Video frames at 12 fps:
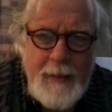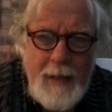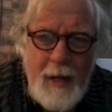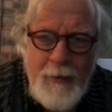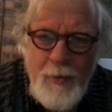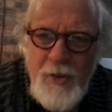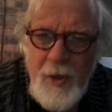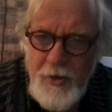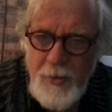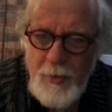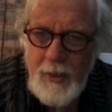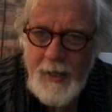I've also got
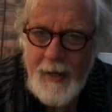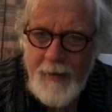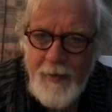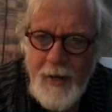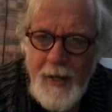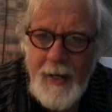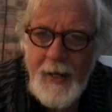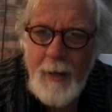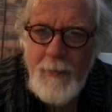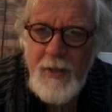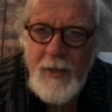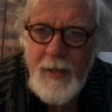to work out if I can get
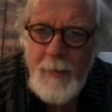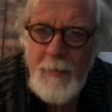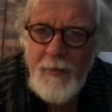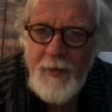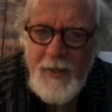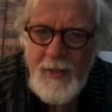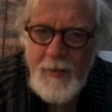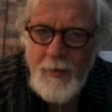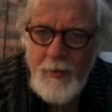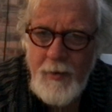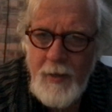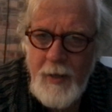up to the Edinburgh
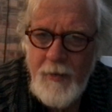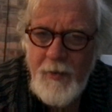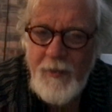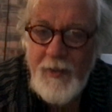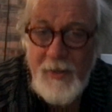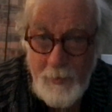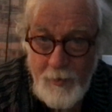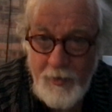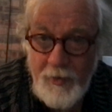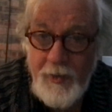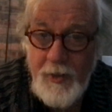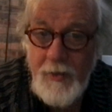Festival for the festival
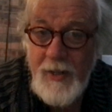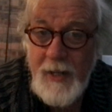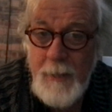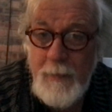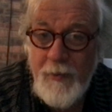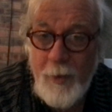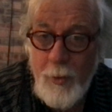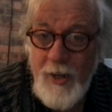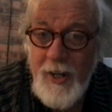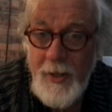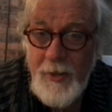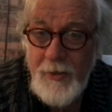for a few days before
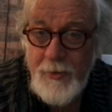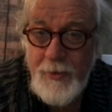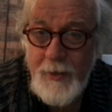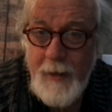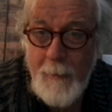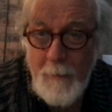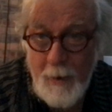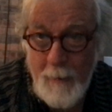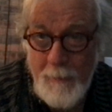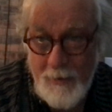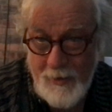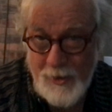rehearsals and my
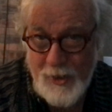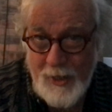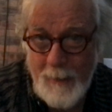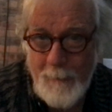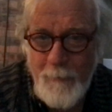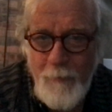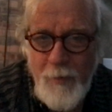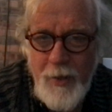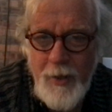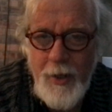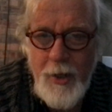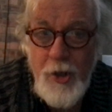birthday.
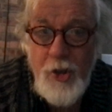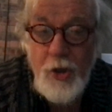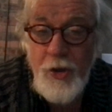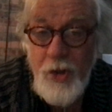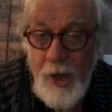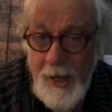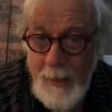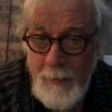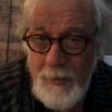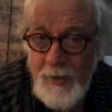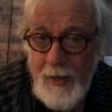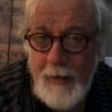John
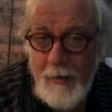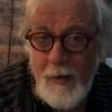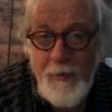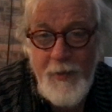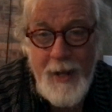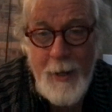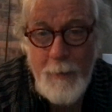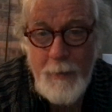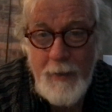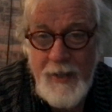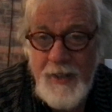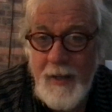James, our lovely helper,
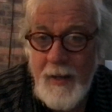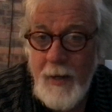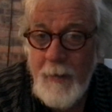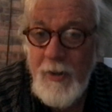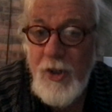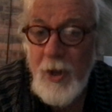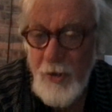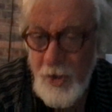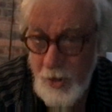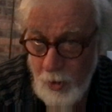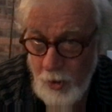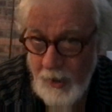is going up with John
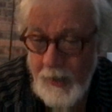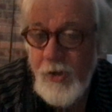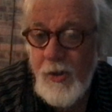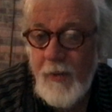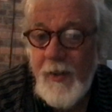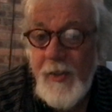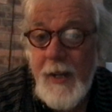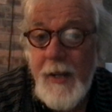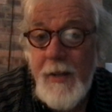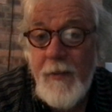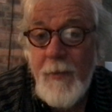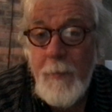Stalker, Chief
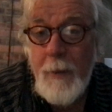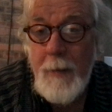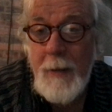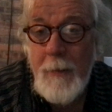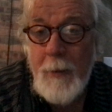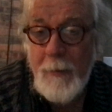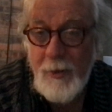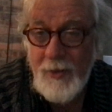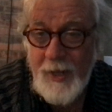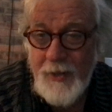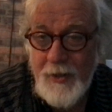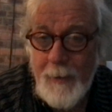Executive from Birmingham Repertory
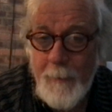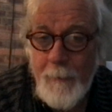Theatre.